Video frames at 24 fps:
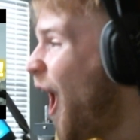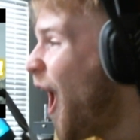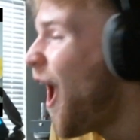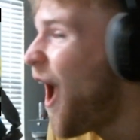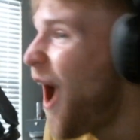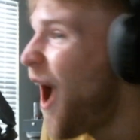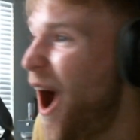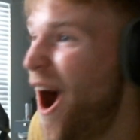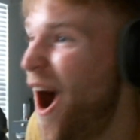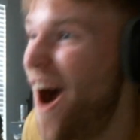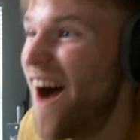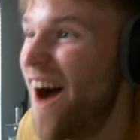
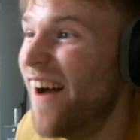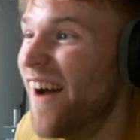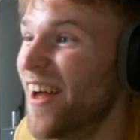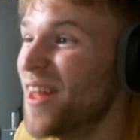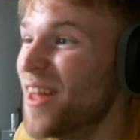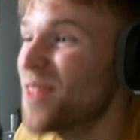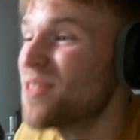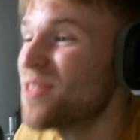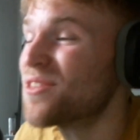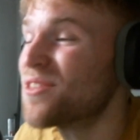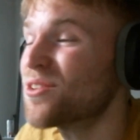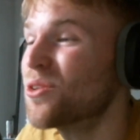
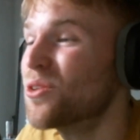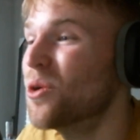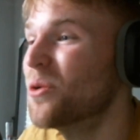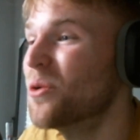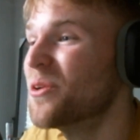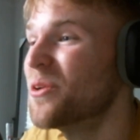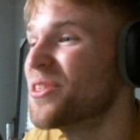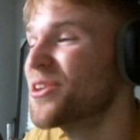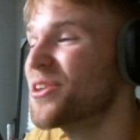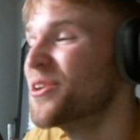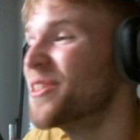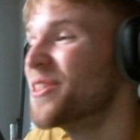gosh. Threw
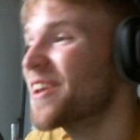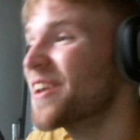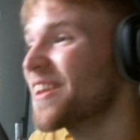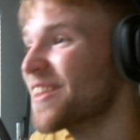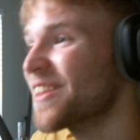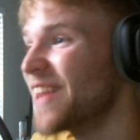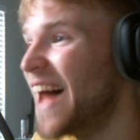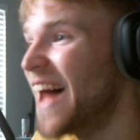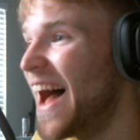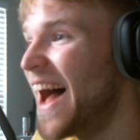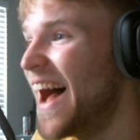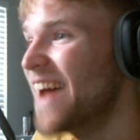her through the
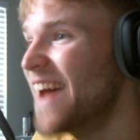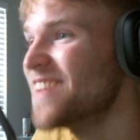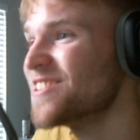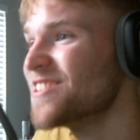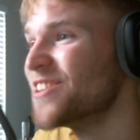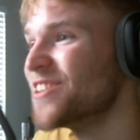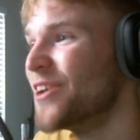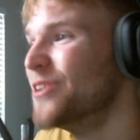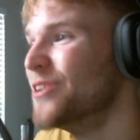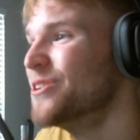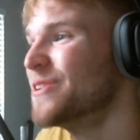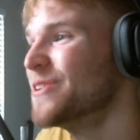
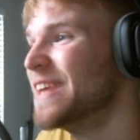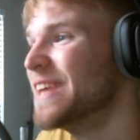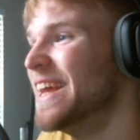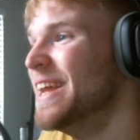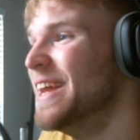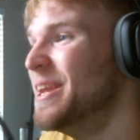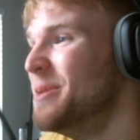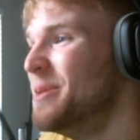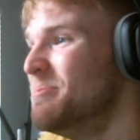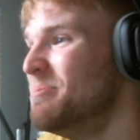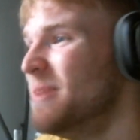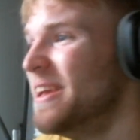glass? Are you
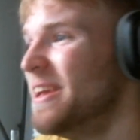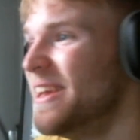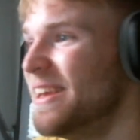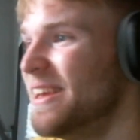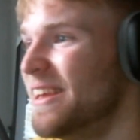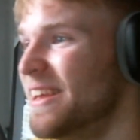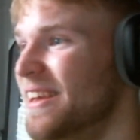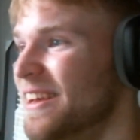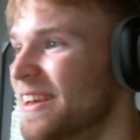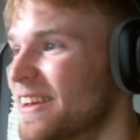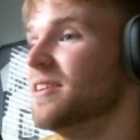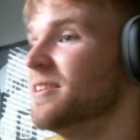kidding me?
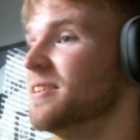